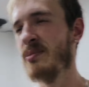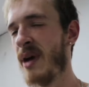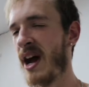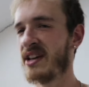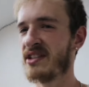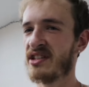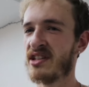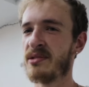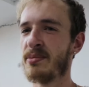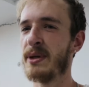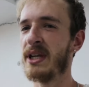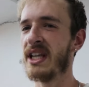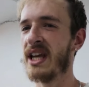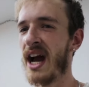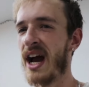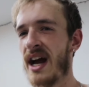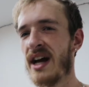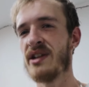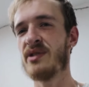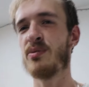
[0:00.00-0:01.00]
MazdaSpeed
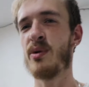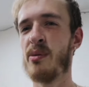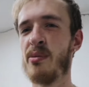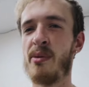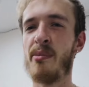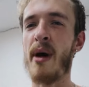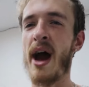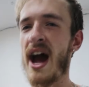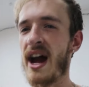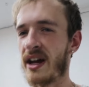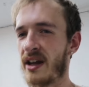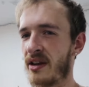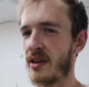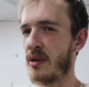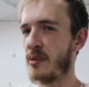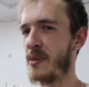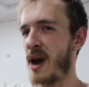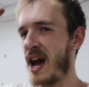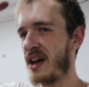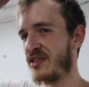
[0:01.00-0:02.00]
guys, we'll be back into
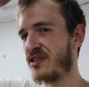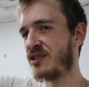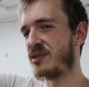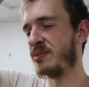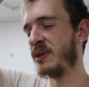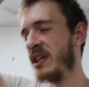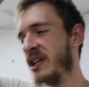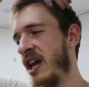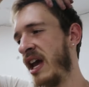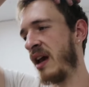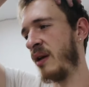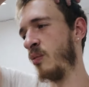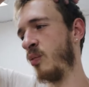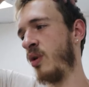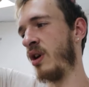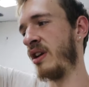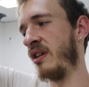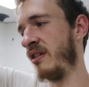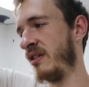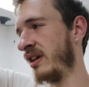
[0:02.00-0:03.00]
the MazdaSpeed game
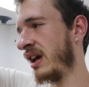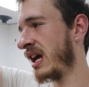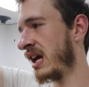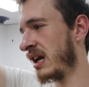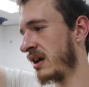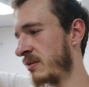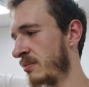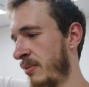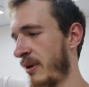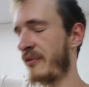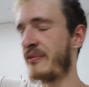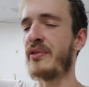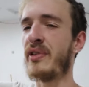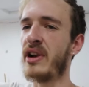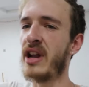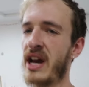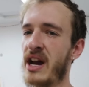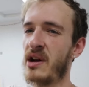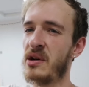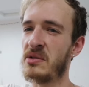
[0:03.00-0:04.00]
one day, but for
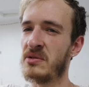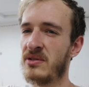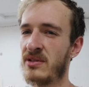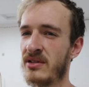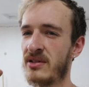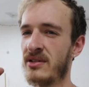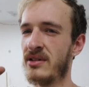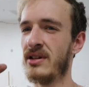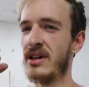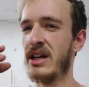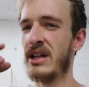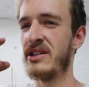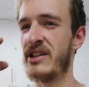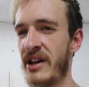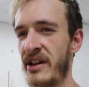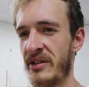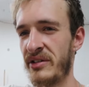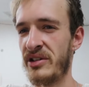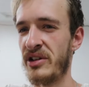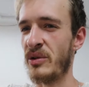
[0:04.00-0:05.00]
now,
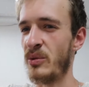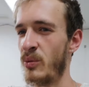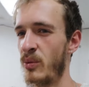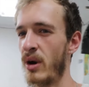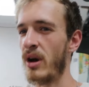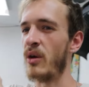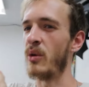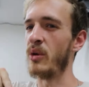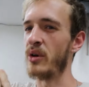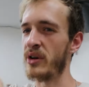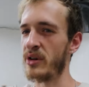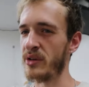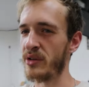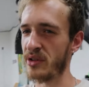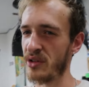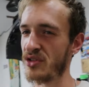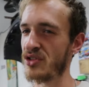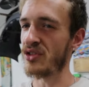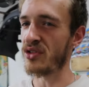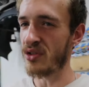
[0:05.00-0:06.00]
telling you what oil
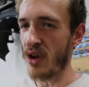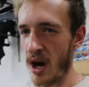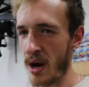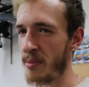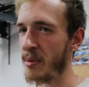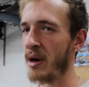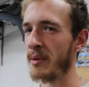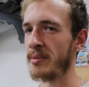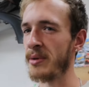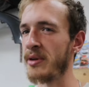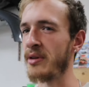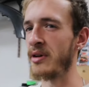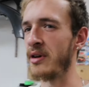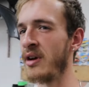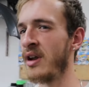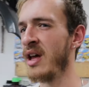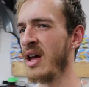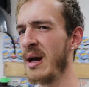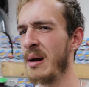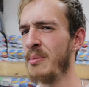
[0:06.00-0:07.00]
you should top up your
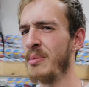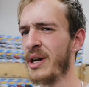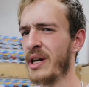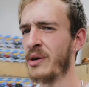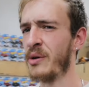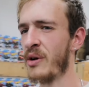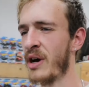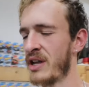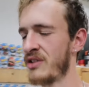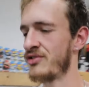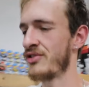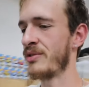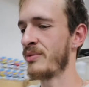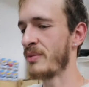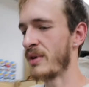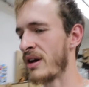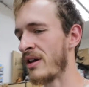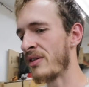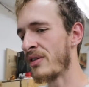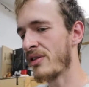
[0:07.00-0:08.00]
big old engine
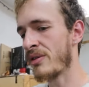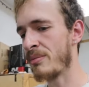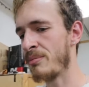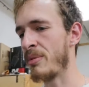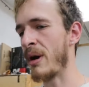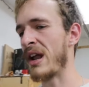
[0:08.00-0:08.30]
with.